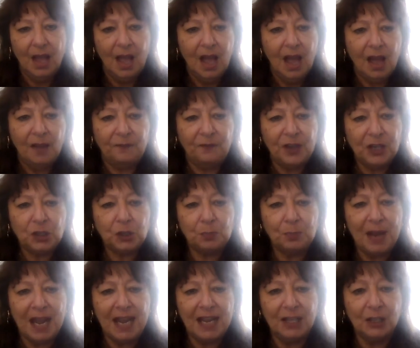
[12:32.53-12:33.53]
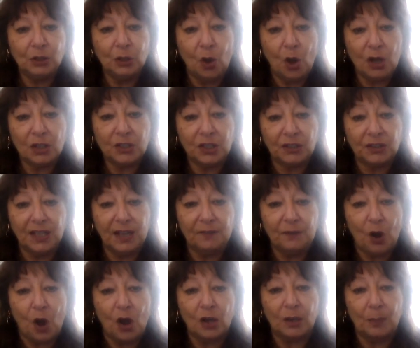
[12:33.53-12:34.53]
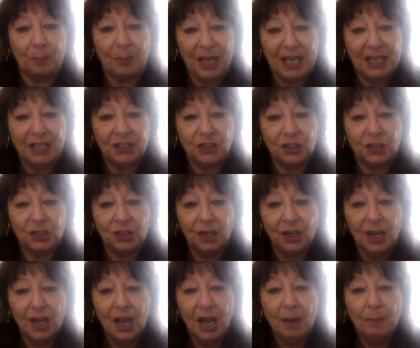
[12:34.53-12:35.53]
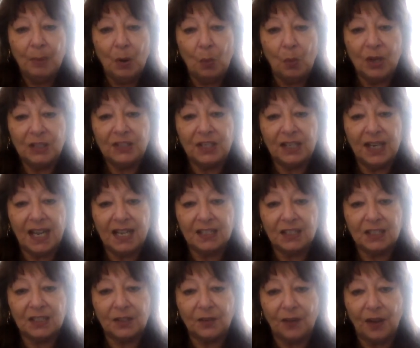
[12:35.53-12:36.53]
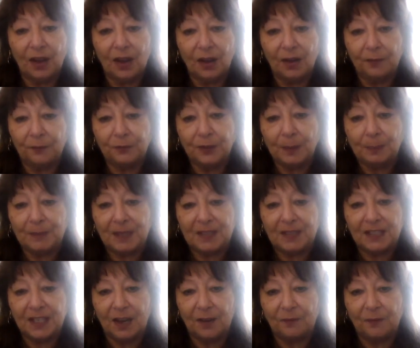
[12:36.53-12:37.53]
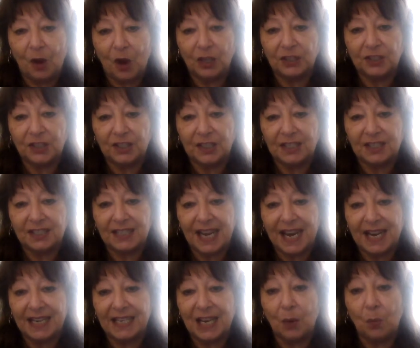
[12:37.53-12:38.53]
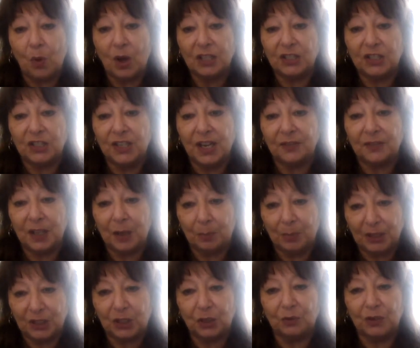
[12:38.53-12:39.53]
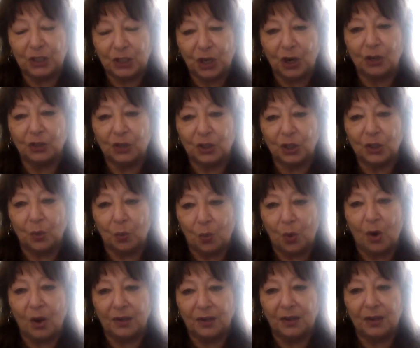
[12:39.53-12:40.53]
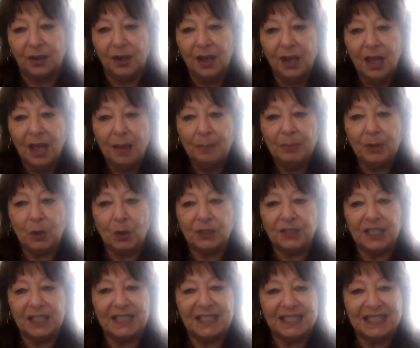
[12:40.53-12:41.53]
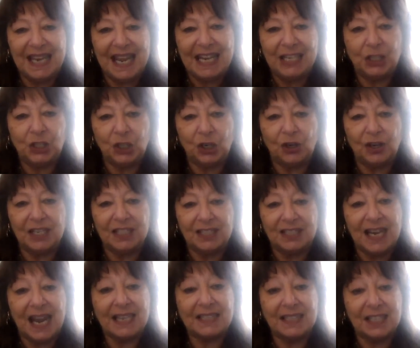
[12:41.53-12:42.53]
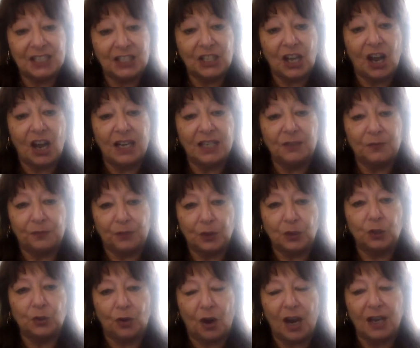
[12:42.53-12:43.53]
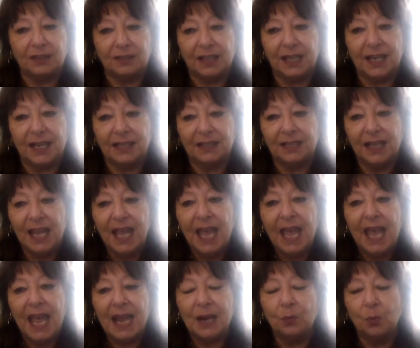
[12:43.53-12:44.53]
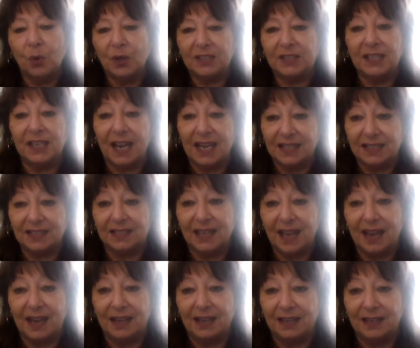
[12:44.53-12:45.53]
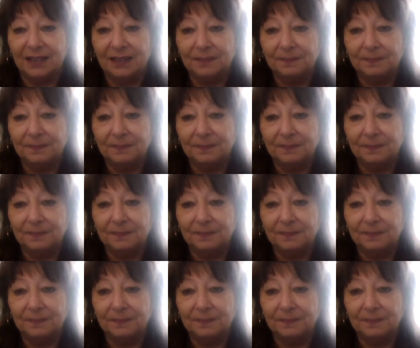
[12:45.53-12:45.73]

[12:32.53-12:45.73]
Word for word: A fish may long to live on a beach, but once it has uh, flipped itself onto the sand, it wants nothing but to return to the water because its nature is not designed for dry land. And what did I say?